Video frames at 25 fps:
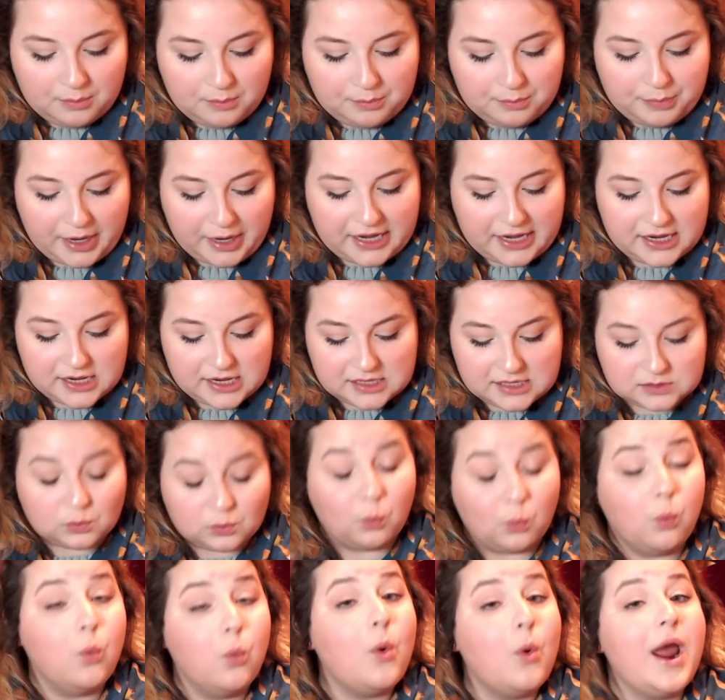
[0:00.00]
but it is
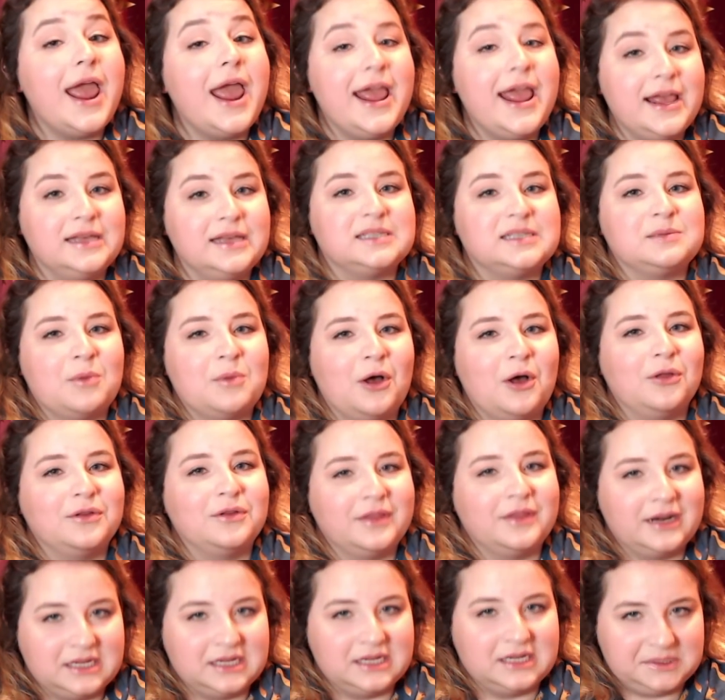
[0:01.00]
way smaller
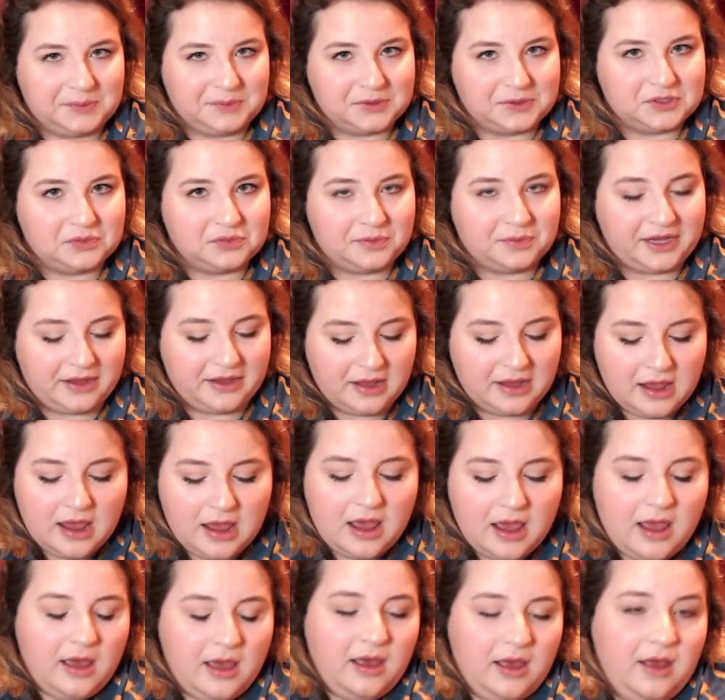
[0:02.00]
than it's supposed to be.
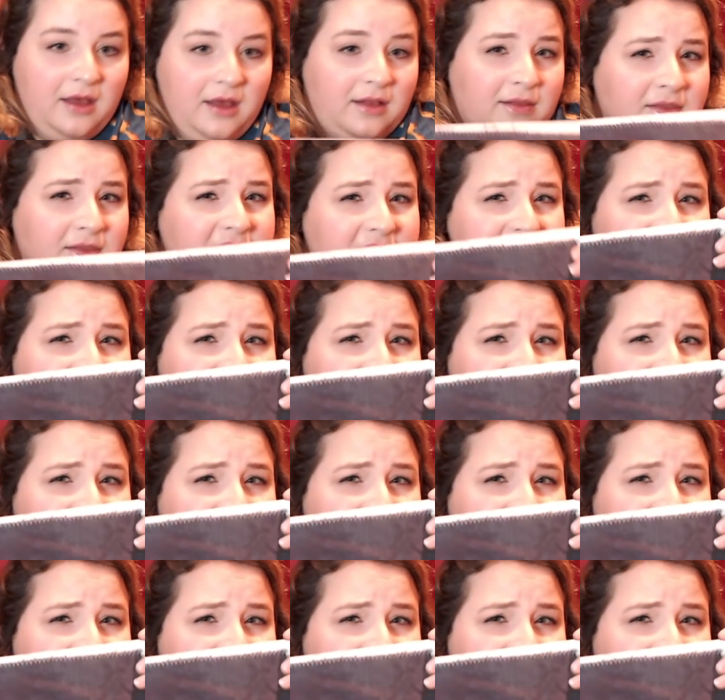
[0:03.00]
This